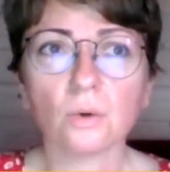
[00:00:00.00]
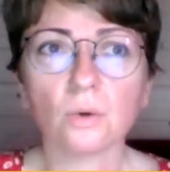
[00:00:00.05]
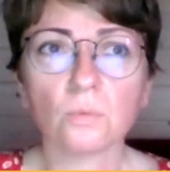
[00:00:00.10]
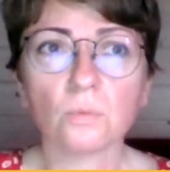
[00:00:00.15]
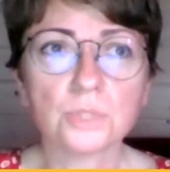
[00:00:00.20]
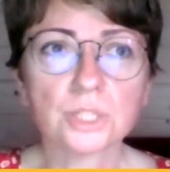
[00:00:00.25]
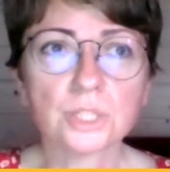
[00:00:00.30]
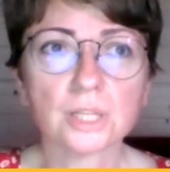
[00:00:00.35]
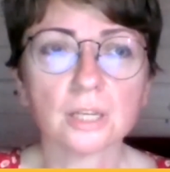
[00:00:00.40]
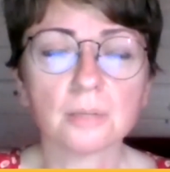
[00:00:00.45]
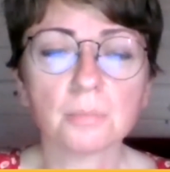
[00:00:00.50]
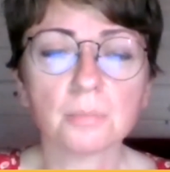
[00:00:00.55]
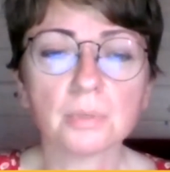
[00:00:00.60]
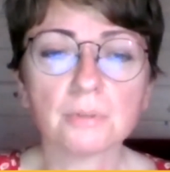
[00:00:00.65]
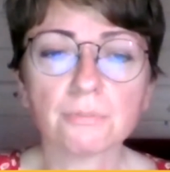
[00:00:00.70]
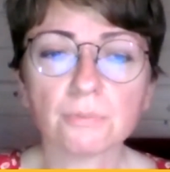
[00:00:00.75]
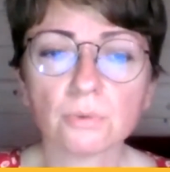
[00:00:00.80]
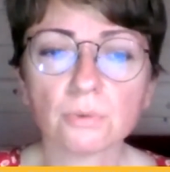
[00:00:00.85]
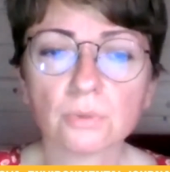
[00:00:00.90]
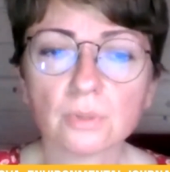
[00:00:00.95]
which can be
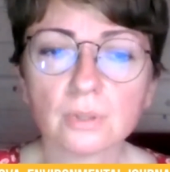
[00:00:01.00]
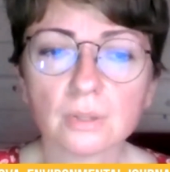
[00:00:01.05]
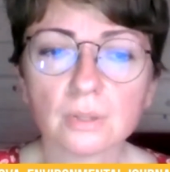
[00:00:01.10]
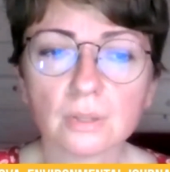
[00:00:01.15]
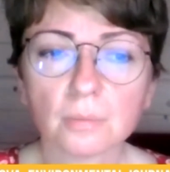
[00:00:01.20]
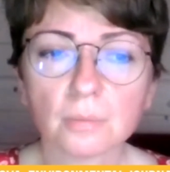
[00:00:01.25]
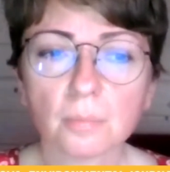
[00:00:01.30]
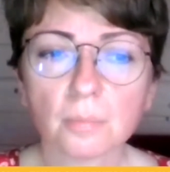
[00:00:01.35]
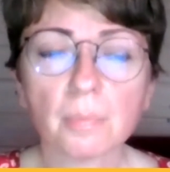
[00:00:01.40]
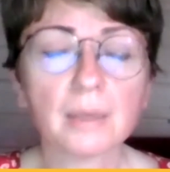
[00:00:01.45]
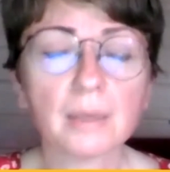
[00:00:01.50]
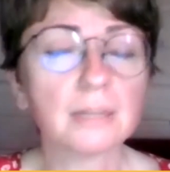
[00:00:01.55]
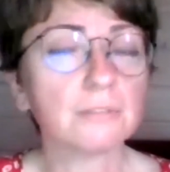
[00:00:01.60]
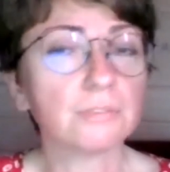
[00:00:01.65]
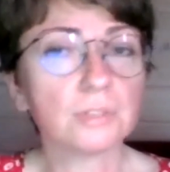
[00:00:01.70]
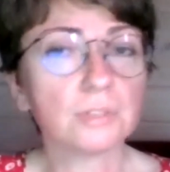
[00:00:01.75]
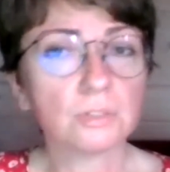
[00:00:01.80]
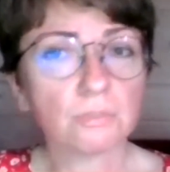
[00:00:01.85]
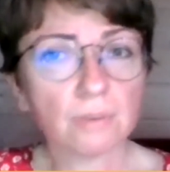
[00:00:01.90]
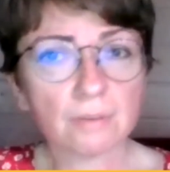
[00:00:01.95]
for the
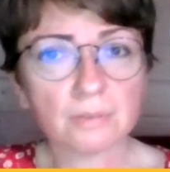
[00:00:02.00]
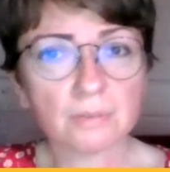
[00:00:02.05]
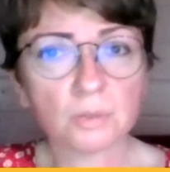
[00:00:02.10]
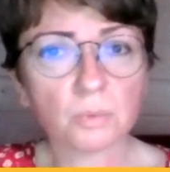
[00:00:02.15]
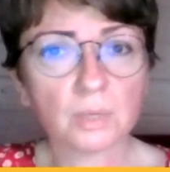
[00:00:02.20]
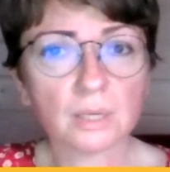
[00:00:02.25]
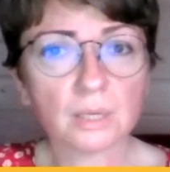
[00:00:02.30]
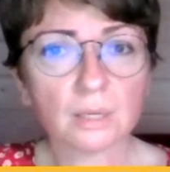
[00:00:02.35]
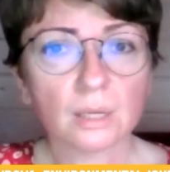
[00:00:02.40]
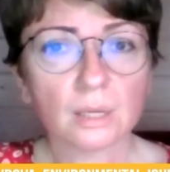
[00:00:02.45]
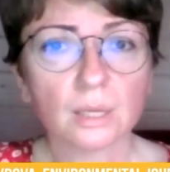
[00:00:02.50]
benefit of everyone.